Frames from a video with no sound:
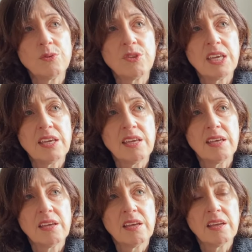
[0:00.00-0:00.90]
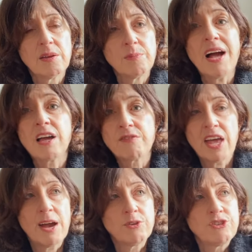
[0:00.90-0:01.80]
the back of the
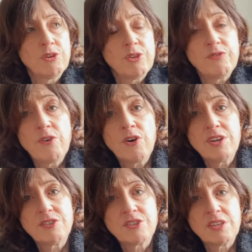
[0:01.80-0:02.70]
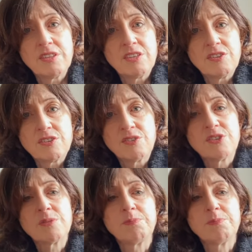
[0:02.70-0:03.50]
house, you know, the forest in the distance.